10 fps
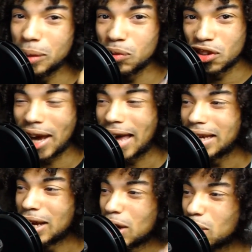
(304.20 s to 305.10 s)
chat.
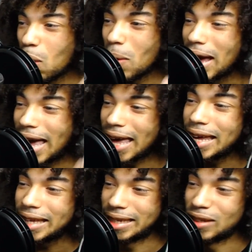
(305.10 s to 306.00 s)
Go
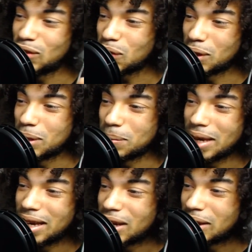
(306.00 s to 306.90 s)
ahead, stream.
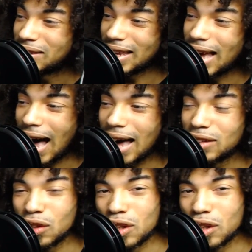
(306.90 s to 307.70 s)
Say hi to the